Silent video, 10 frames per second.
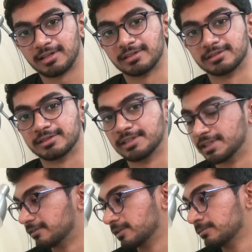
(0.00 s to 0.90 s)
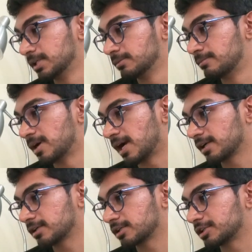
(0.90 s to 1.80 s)
and then I will be
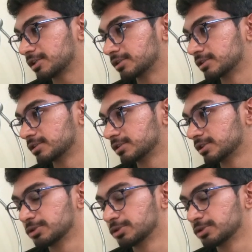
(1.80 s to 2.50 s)
back uh,